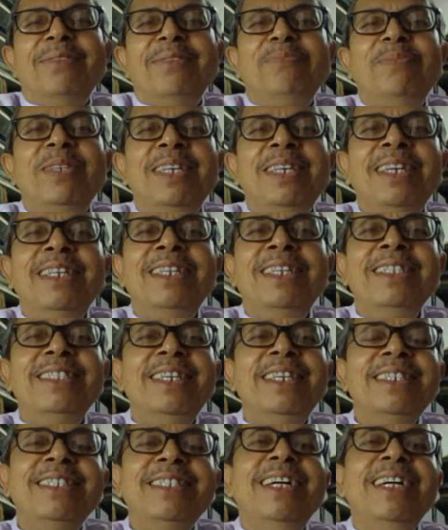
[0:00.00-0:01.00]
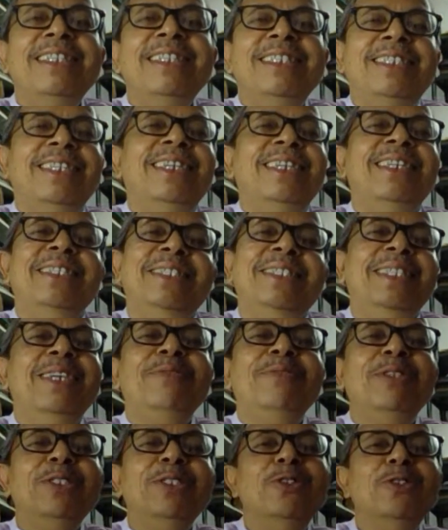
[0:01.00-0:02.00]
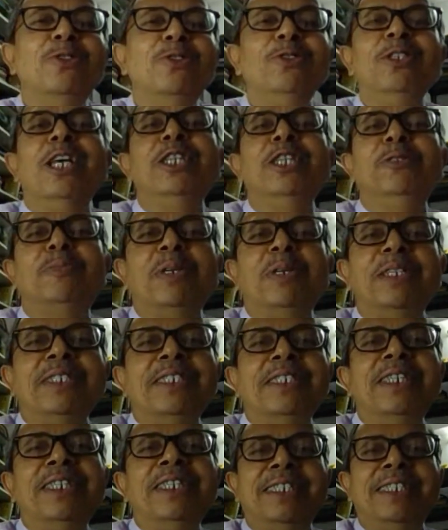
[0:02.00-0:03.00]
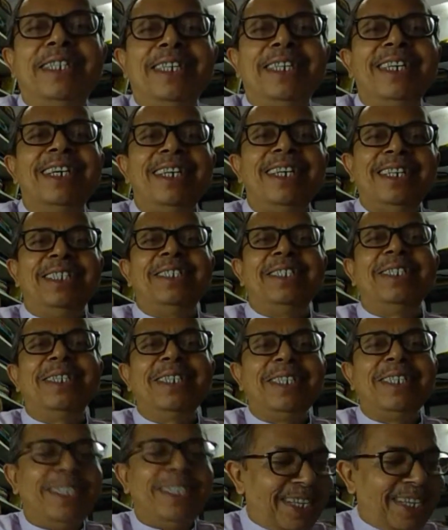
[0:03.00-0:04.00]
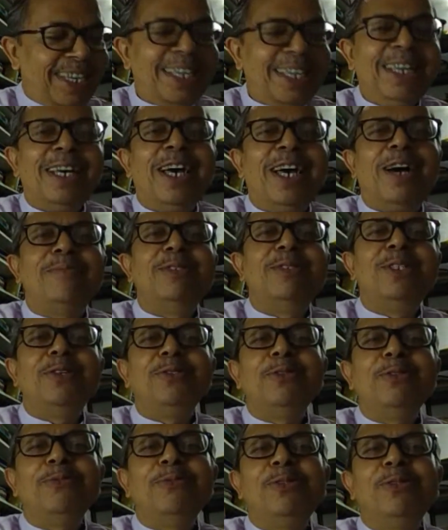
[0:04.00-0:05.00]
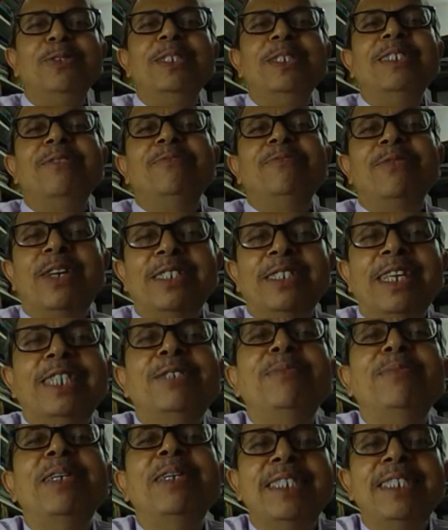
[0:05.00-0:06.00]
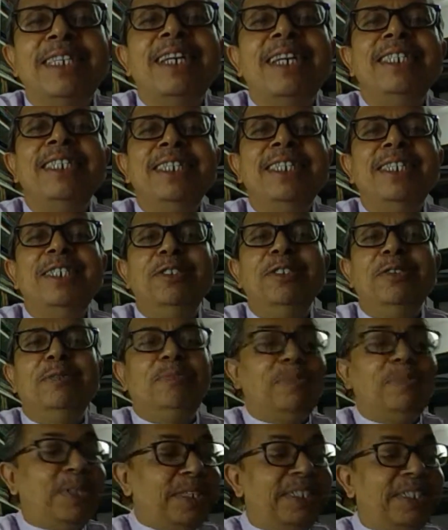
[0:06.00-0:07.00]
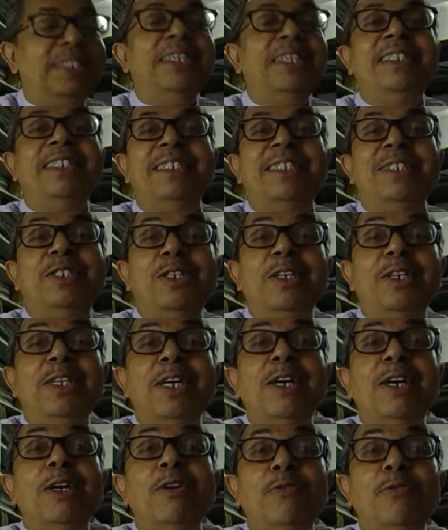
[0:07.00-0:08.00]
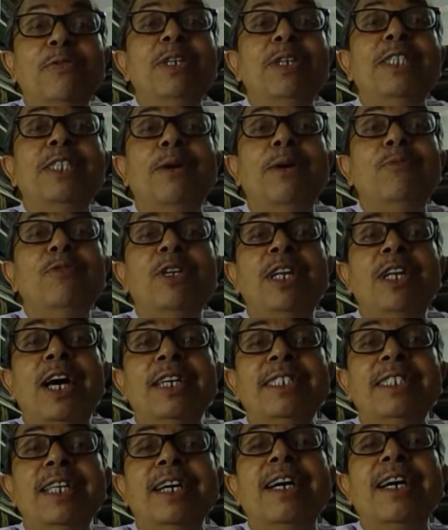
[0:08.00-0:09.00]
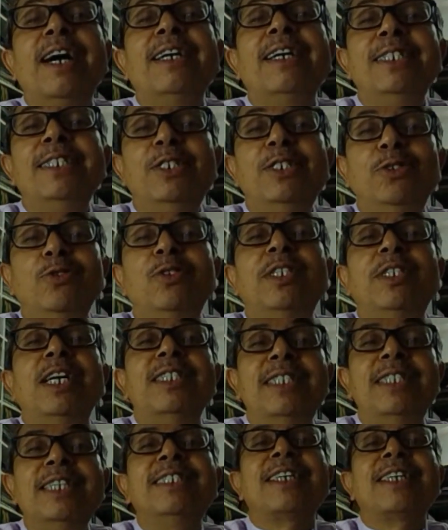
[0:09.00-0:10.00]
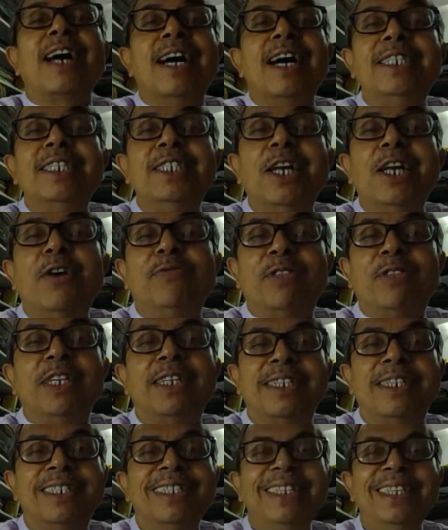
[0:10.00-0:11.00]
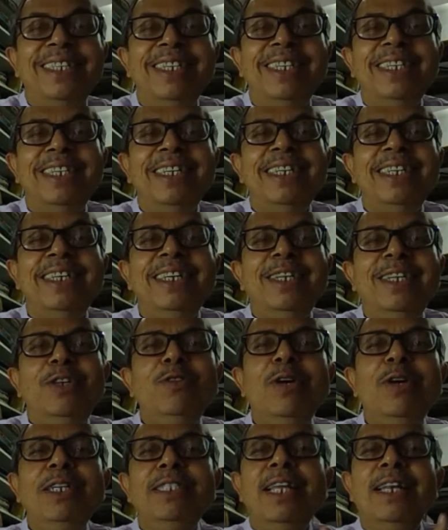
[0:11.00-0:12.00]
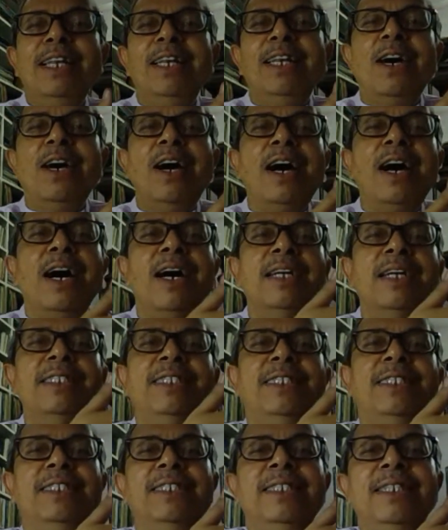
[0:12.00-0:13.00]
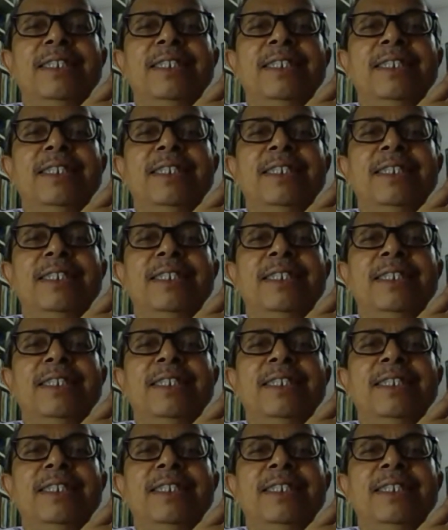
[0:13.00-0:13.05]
Hearing this, that there was no such person. Abhinavagupta was an imaginary person. When someone has the courage to say this kind of thing, look at the large